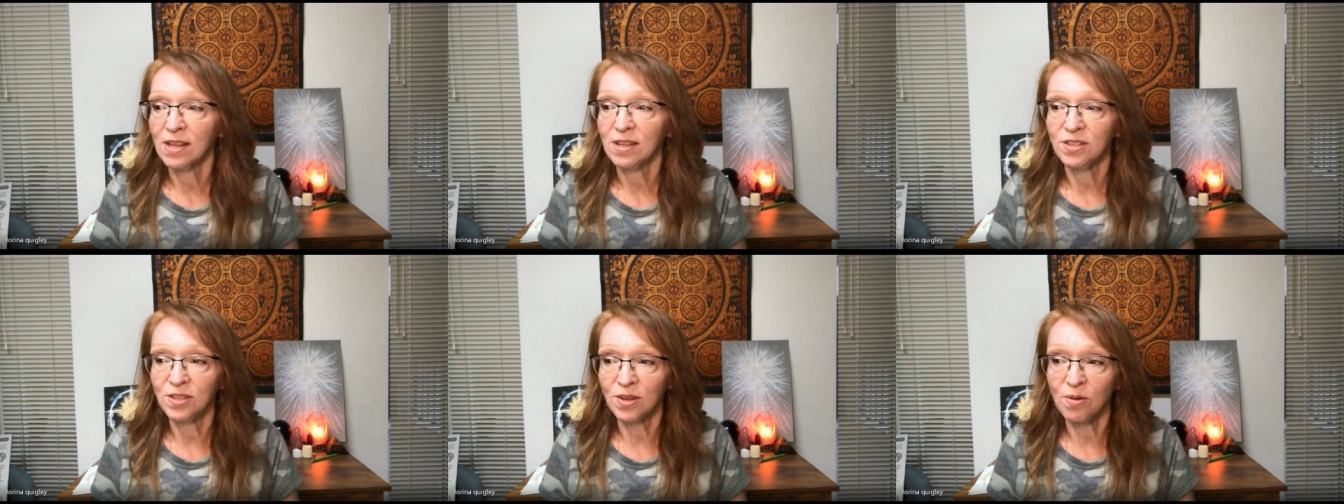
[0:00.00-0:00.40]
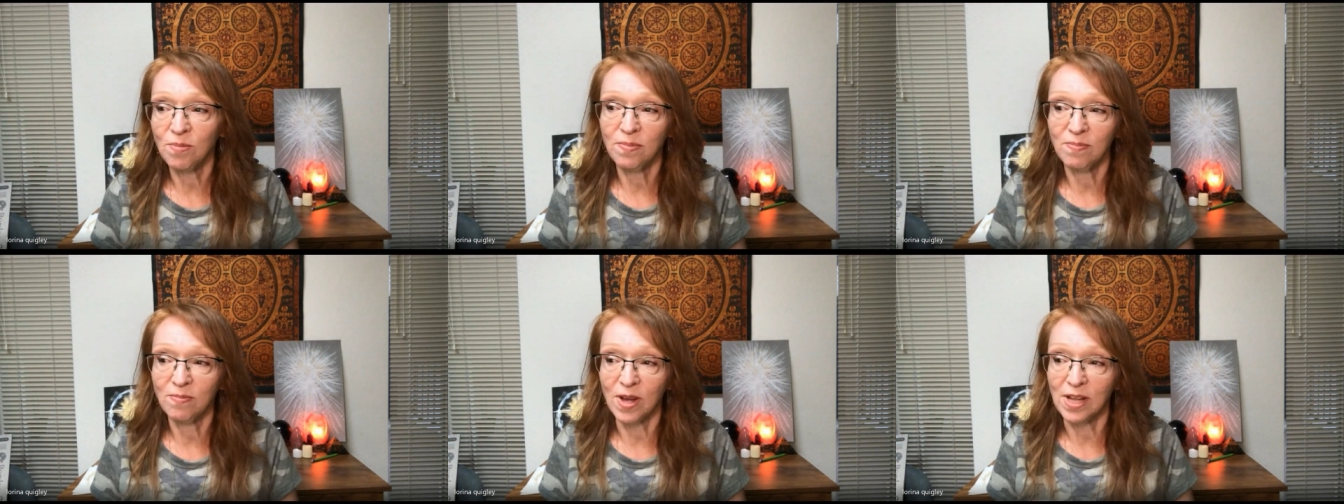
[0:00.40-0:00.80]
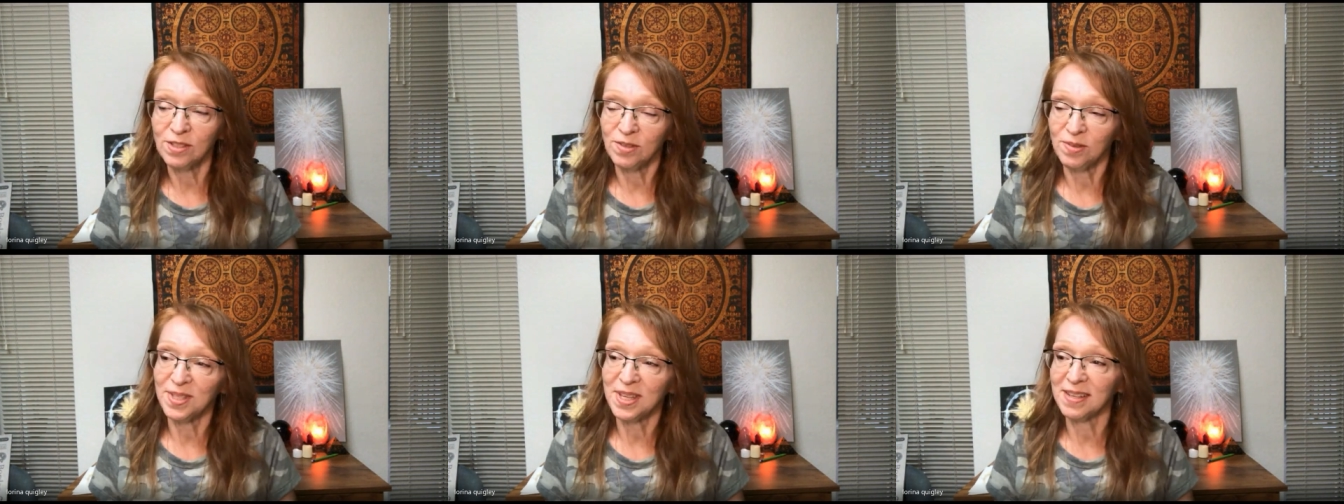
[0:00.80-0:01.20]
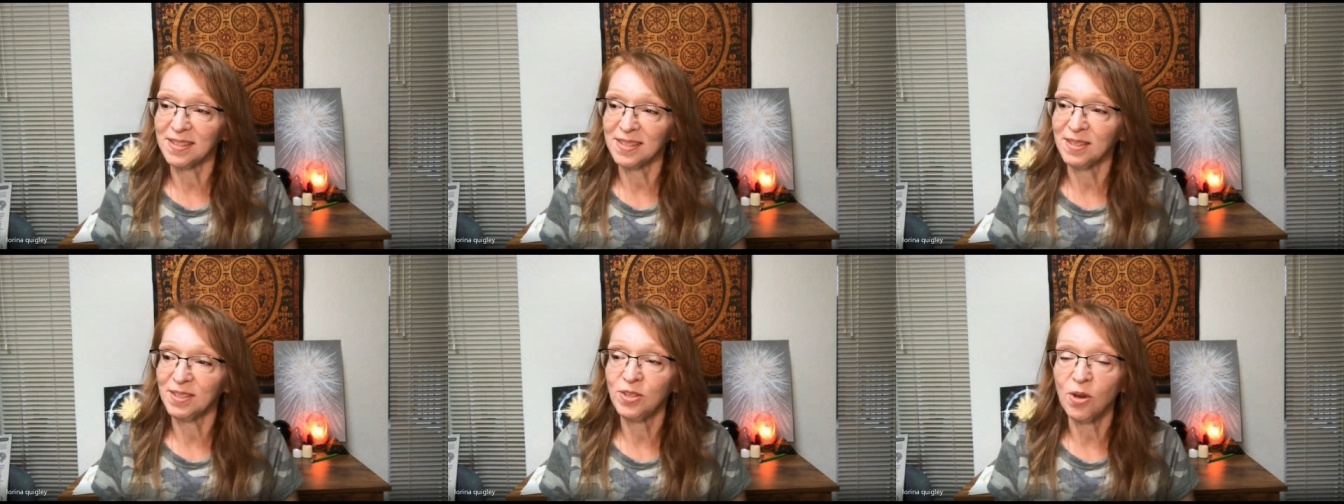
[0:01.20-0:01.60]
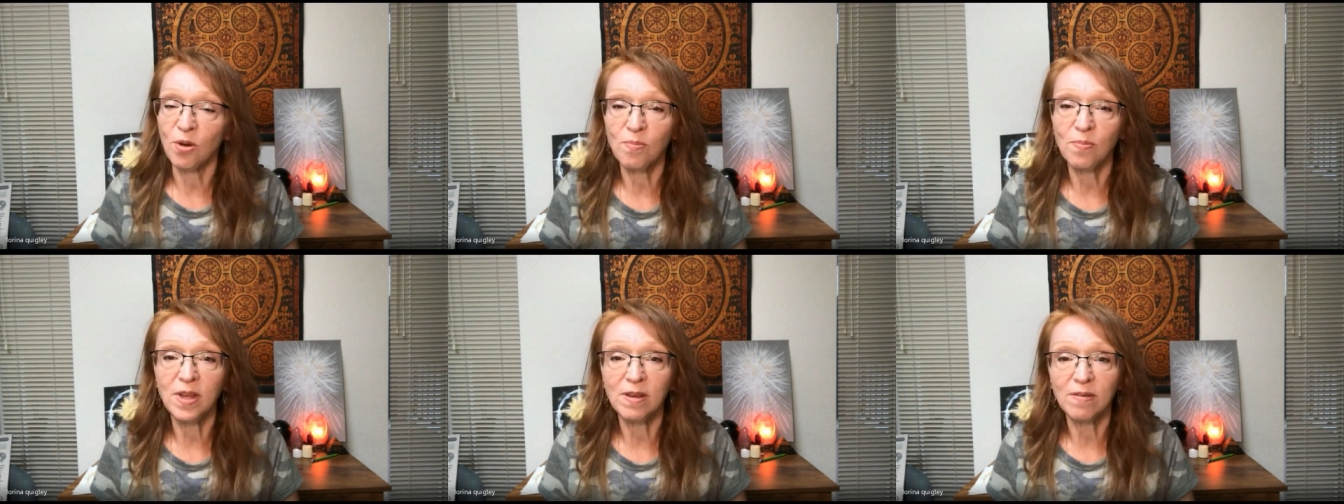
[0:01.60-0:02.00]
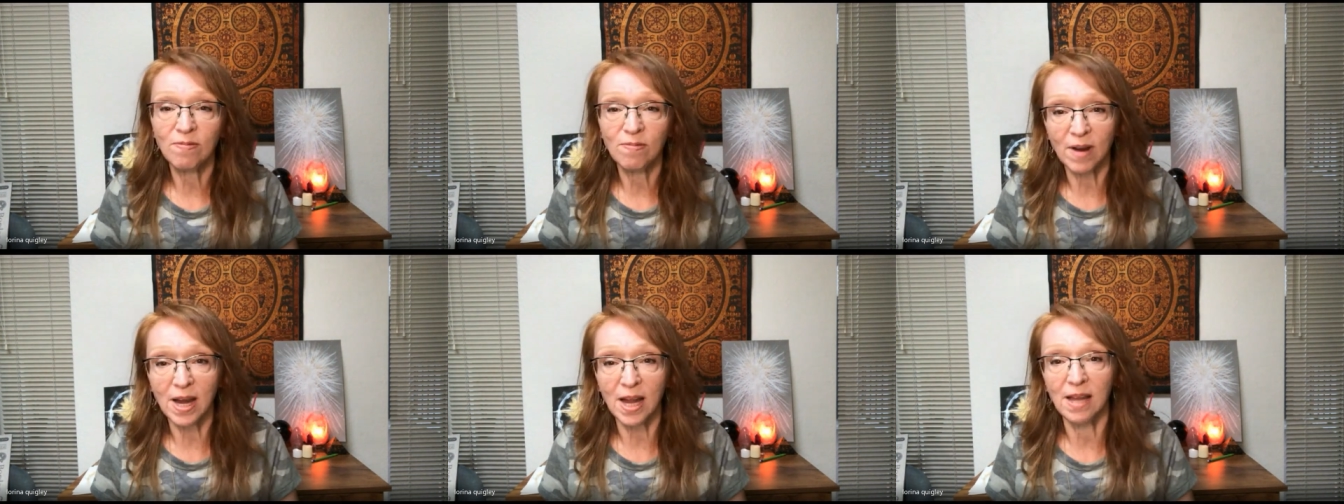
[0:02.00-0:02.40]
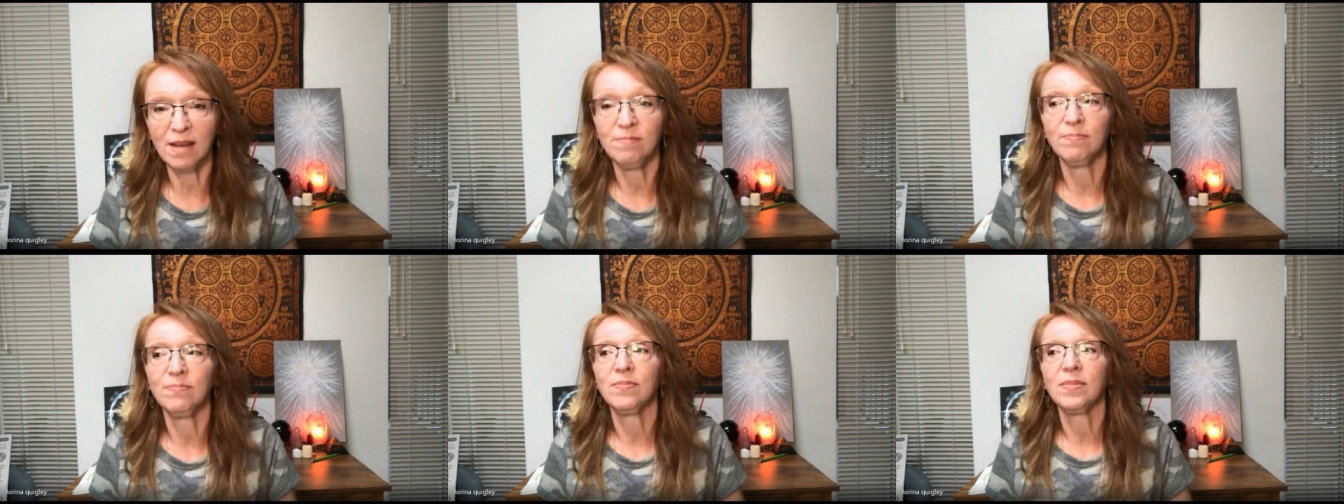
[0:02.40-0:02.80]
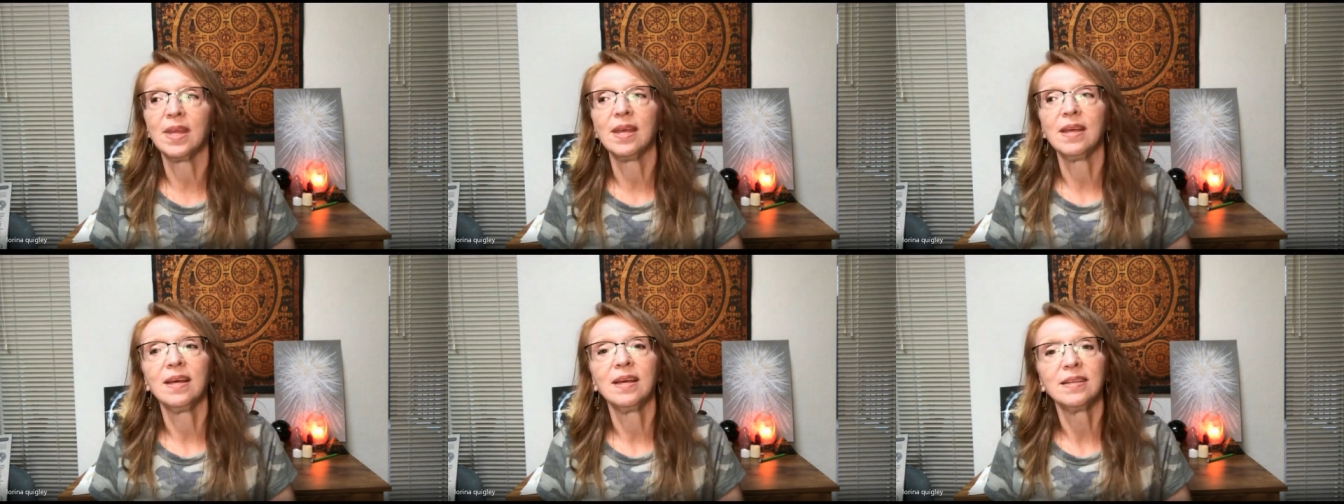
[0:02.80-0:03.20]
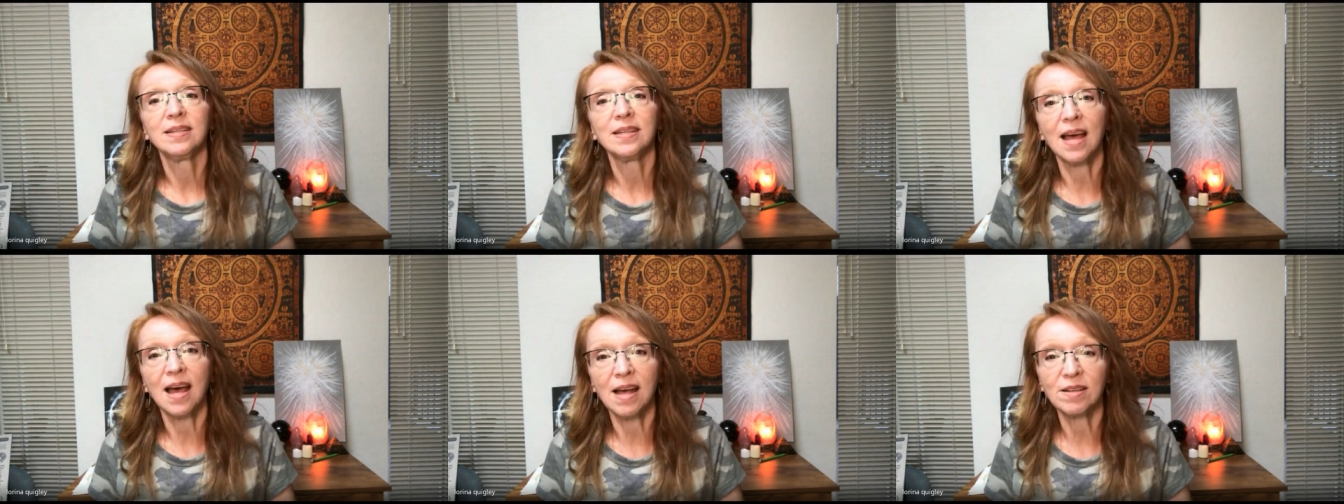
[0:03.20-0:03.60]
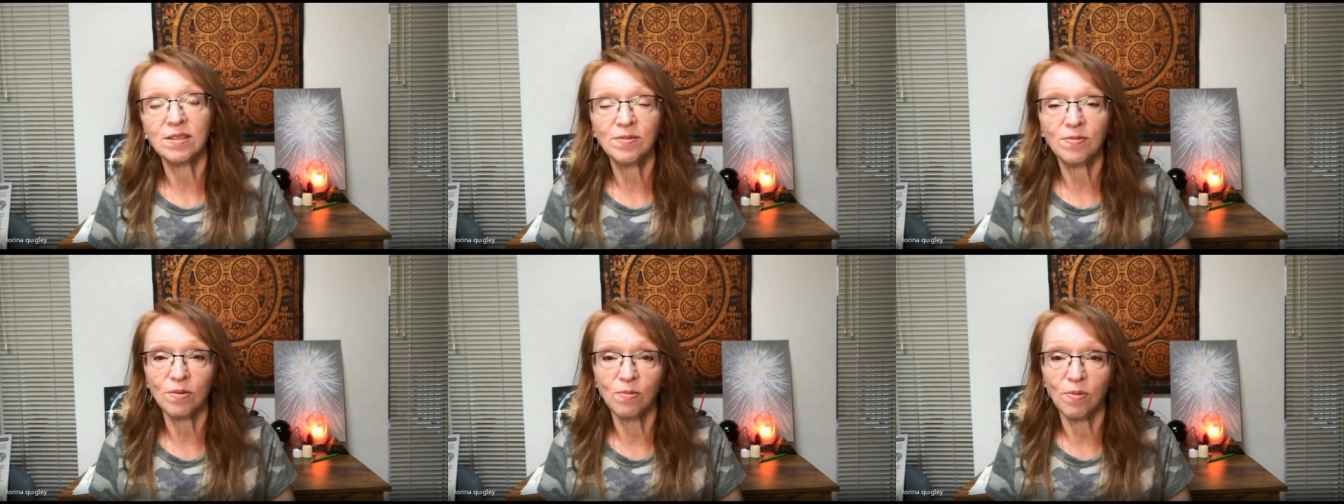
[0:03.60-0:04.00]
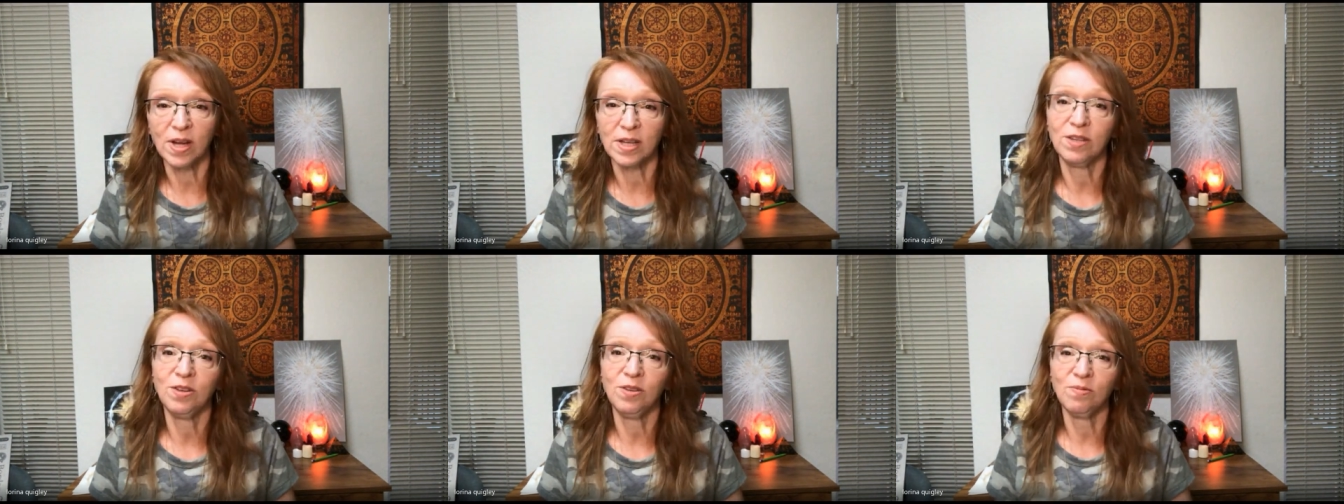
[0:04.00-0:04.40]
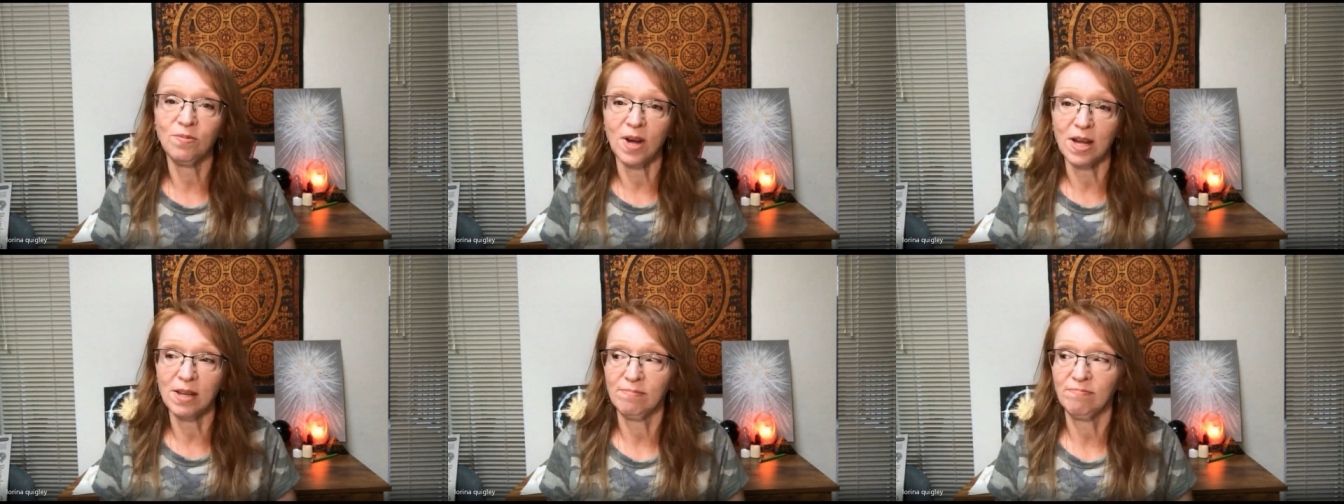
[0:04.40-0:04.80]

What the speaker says: 2 sentences. Don't be afraid to ask for what do you want?